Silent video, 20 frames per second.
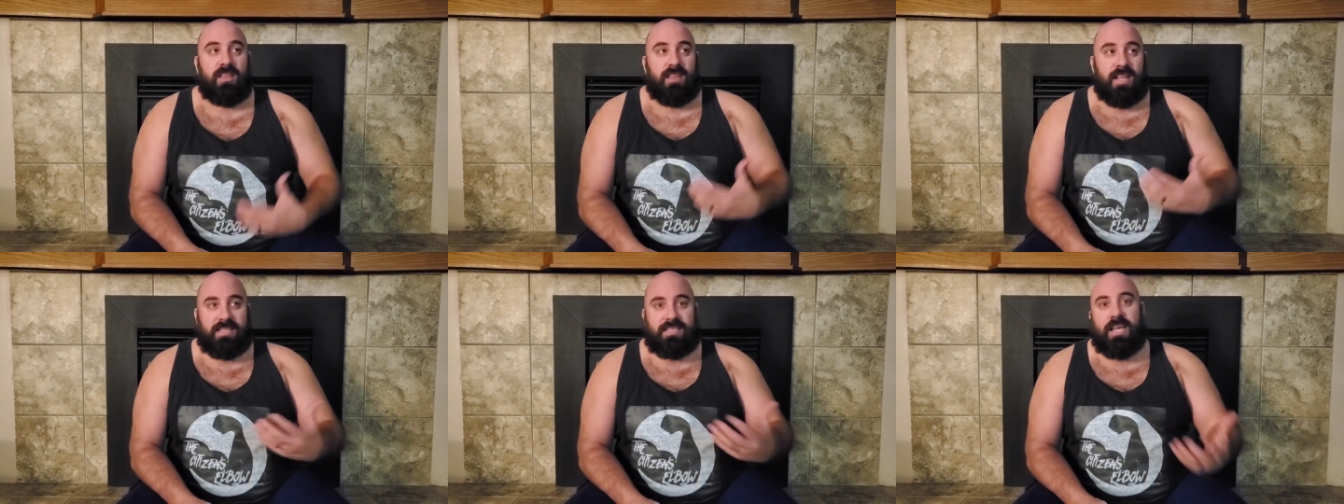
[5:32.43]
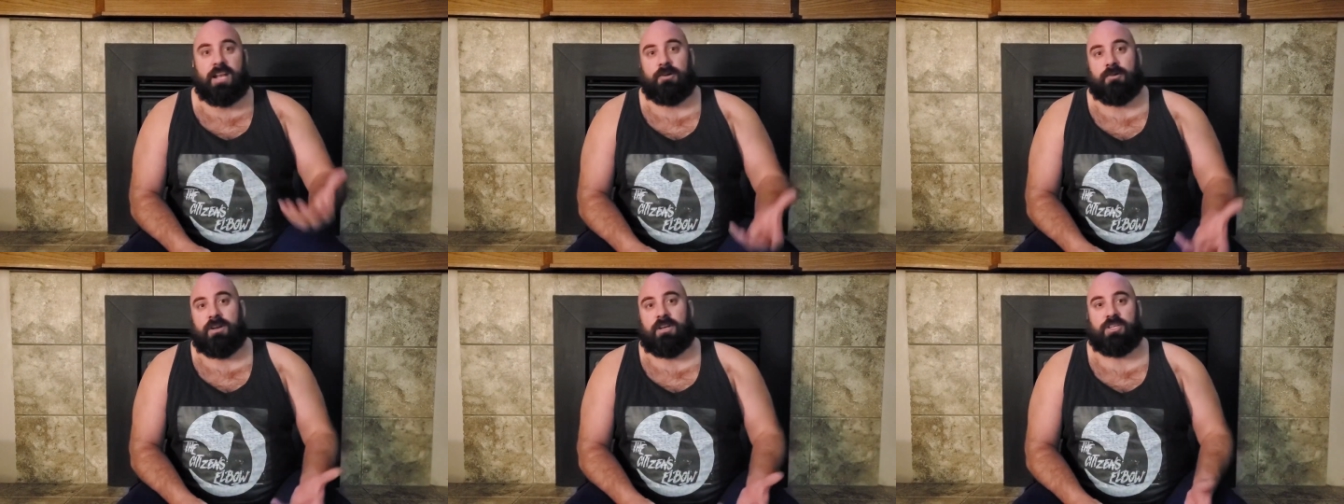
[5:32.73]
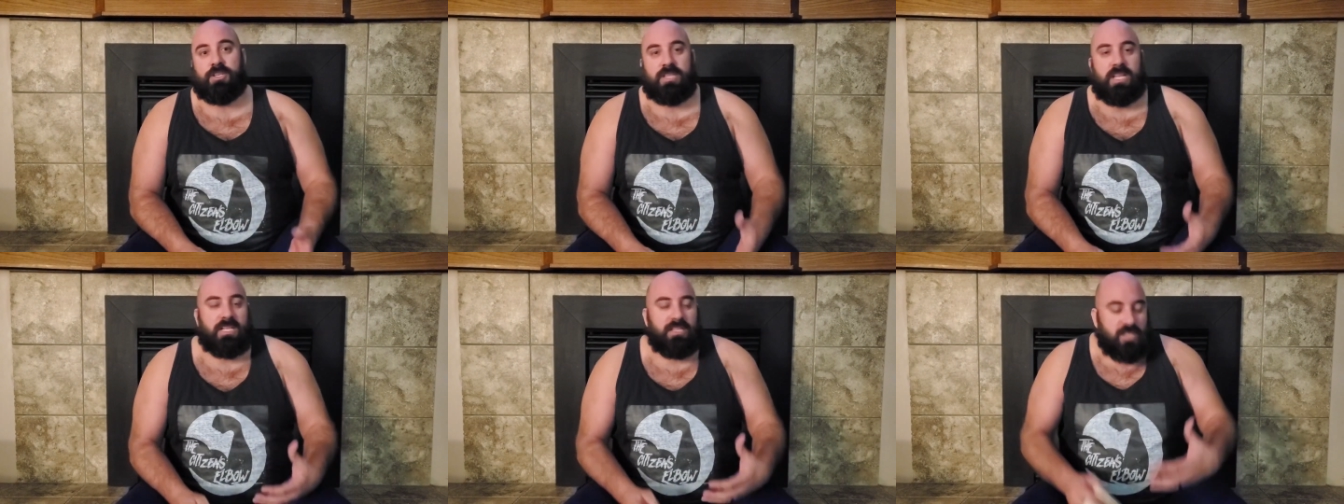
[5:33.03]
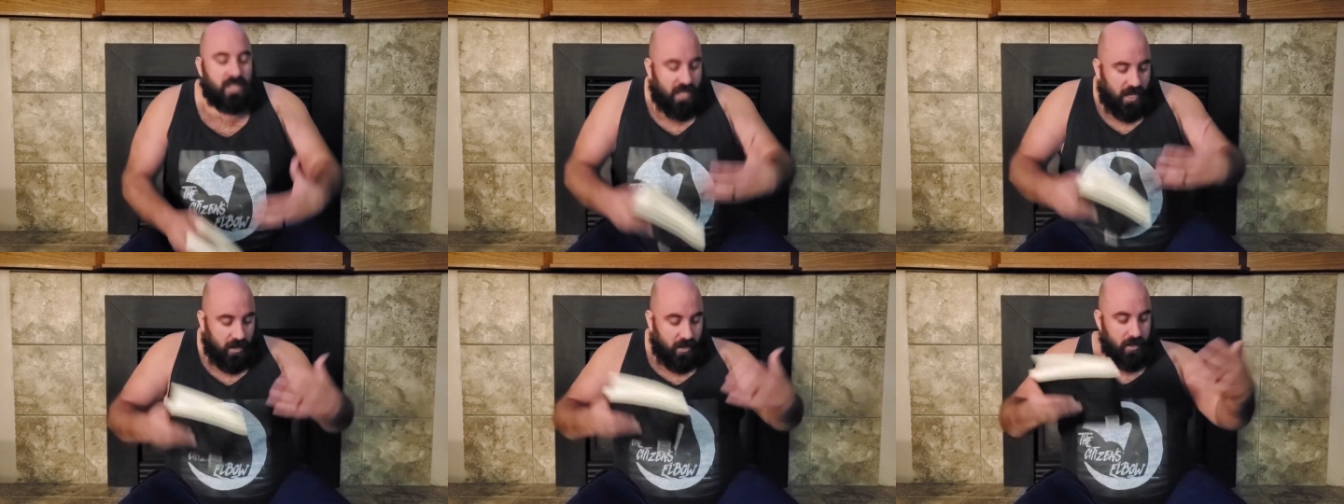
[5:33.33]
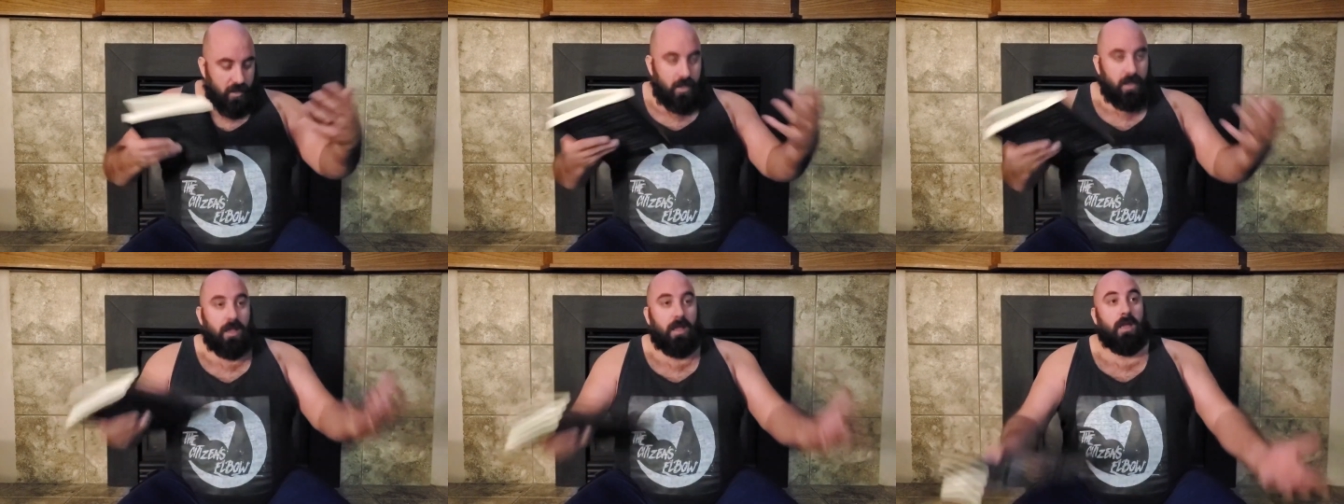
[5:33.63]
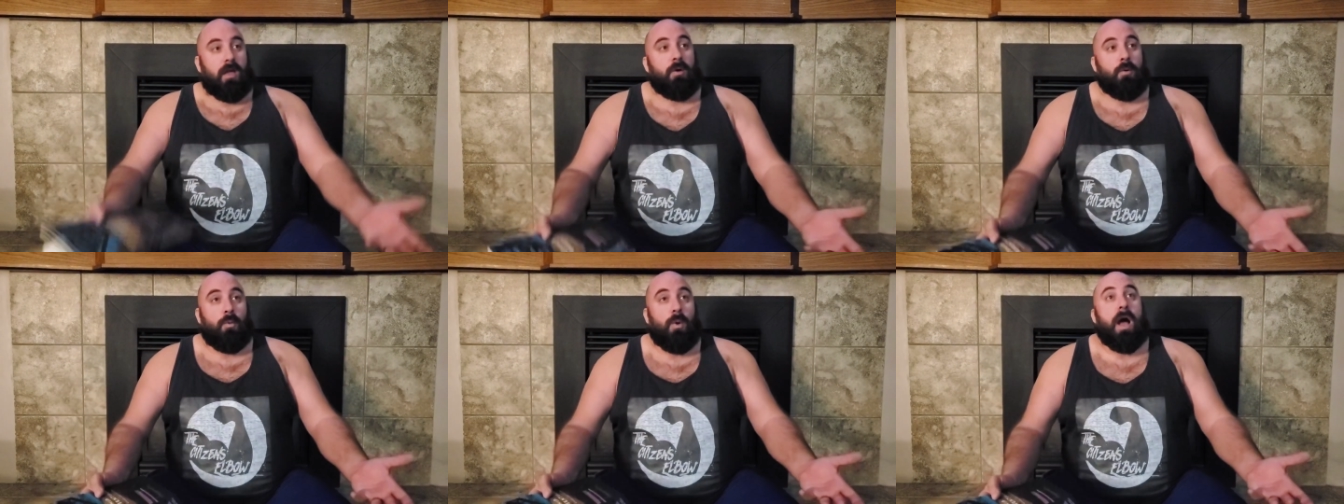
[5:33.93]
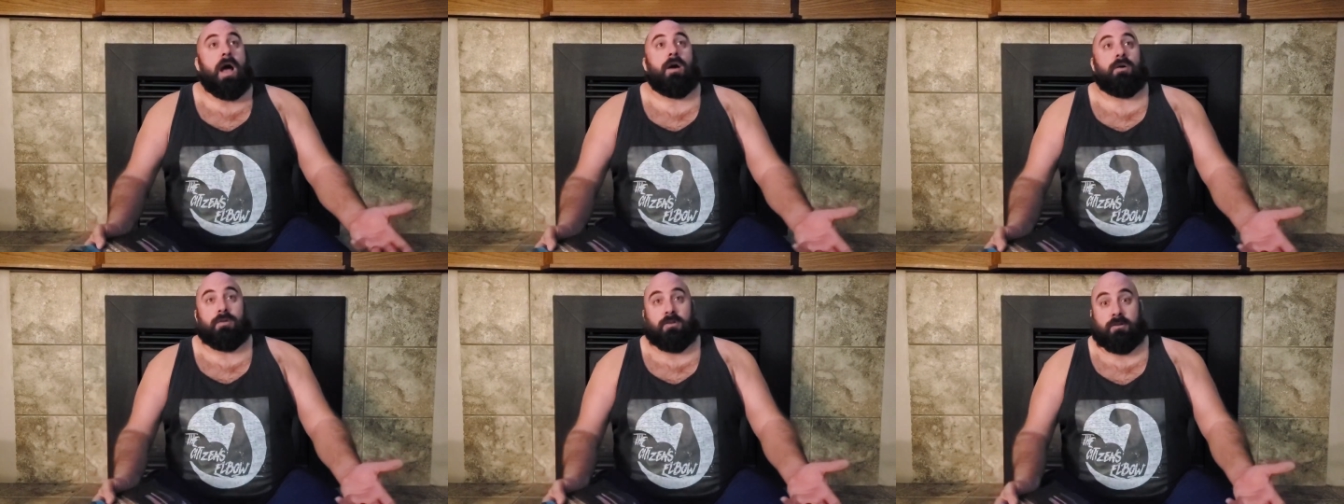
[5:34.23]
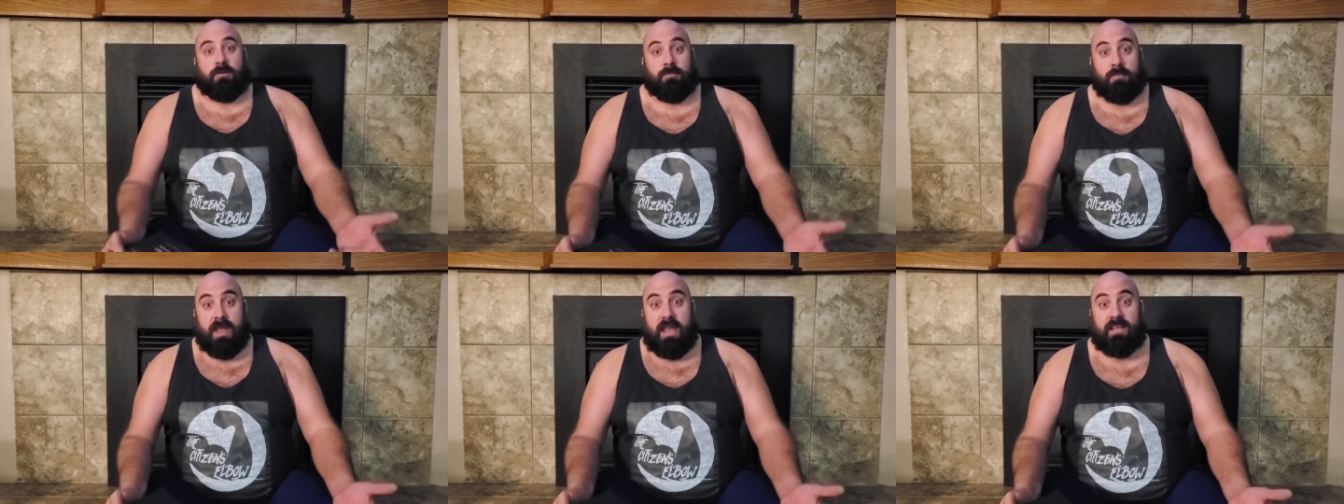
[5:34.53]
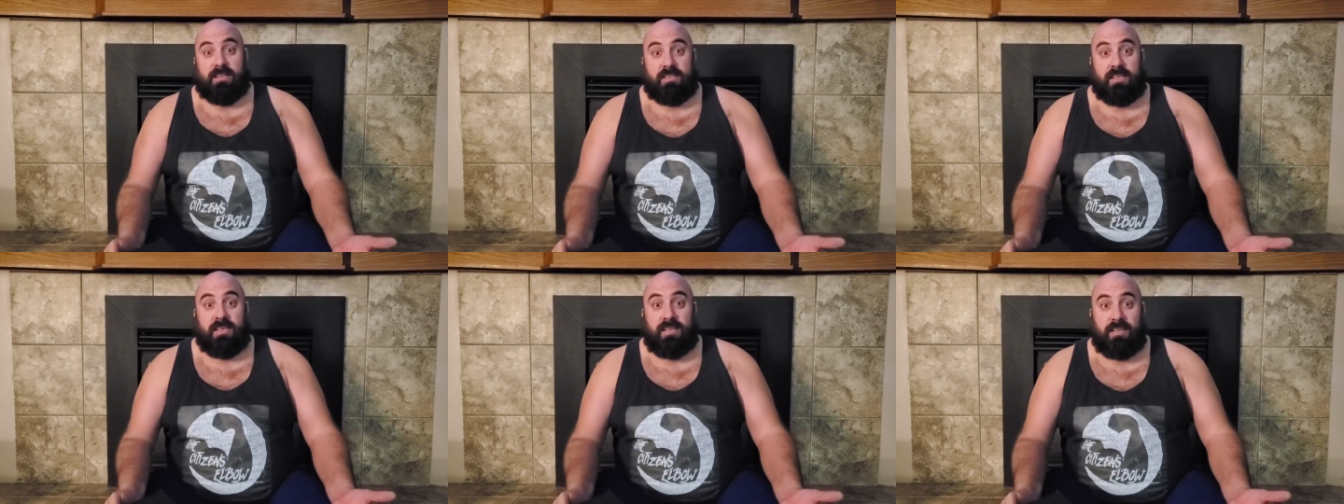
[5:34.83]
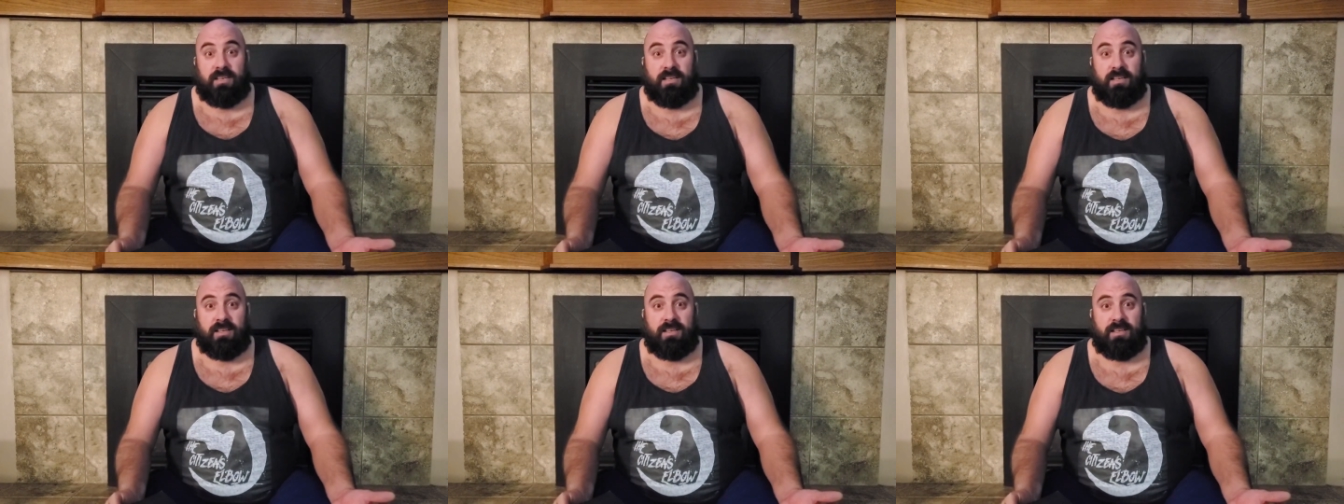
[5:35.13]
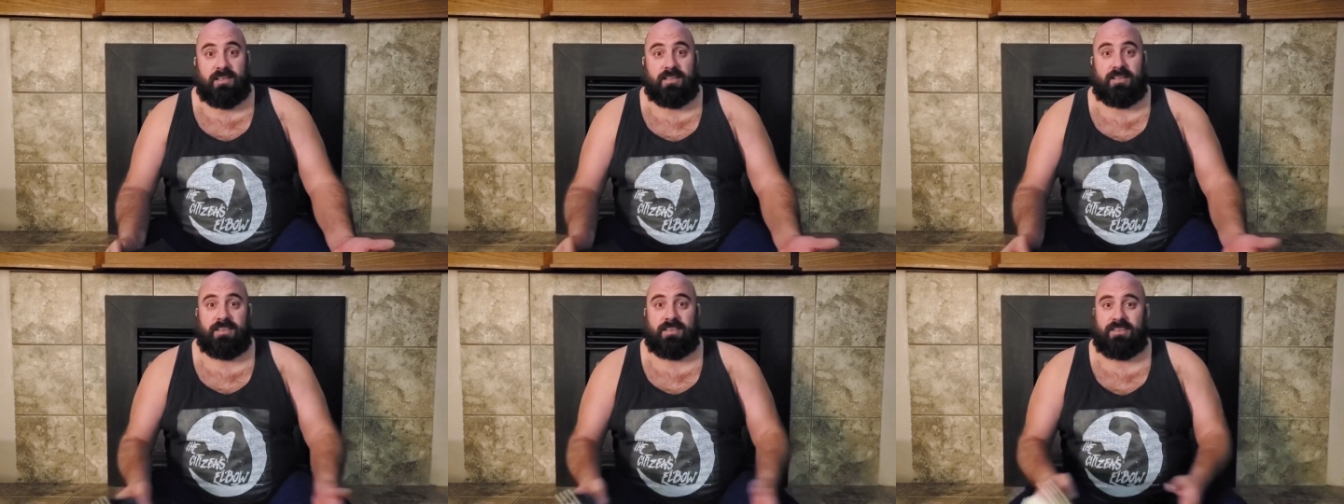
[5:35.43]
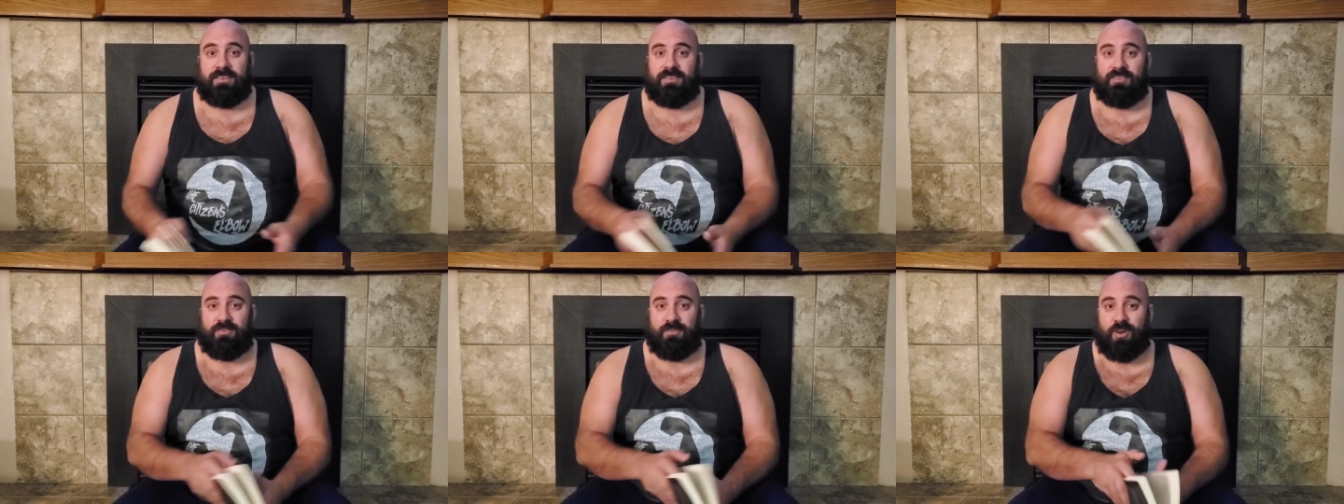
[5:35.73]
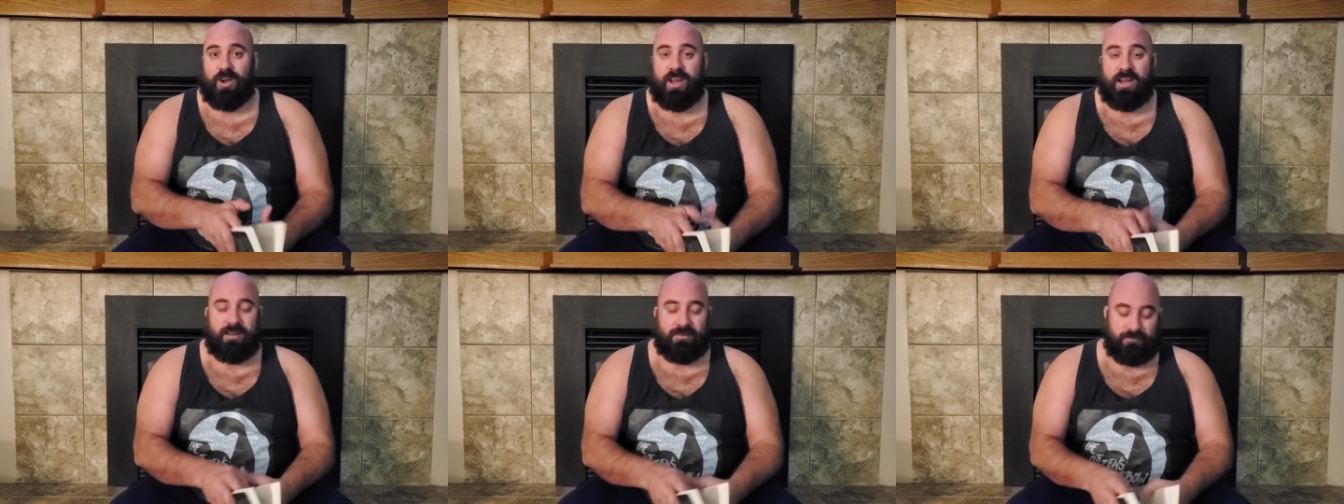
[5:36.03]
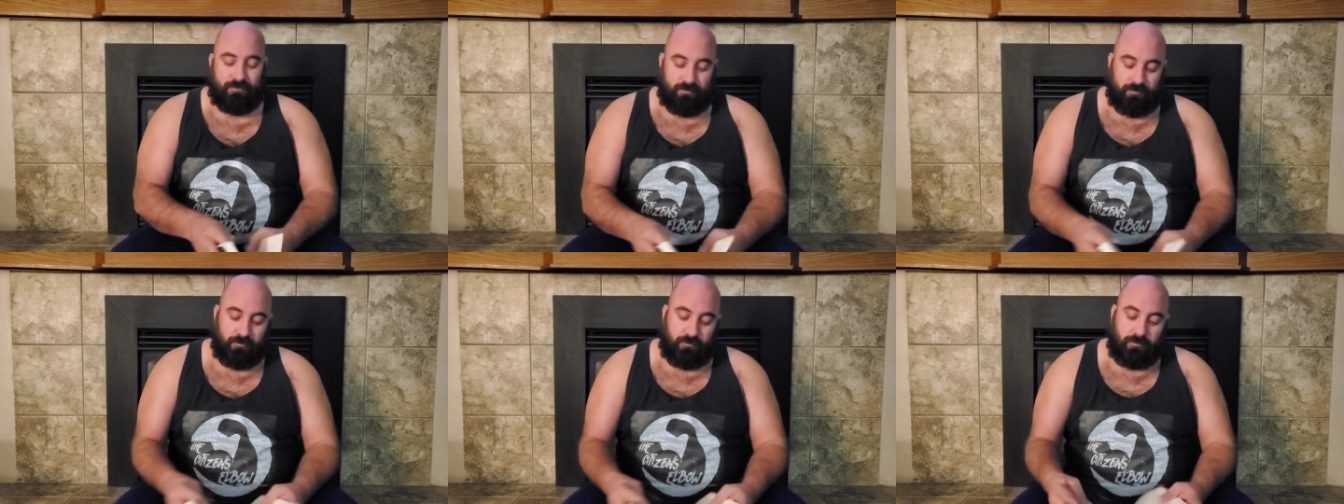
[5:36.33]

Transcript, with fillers: That's adoration. That's that wow, you're amazing. Right?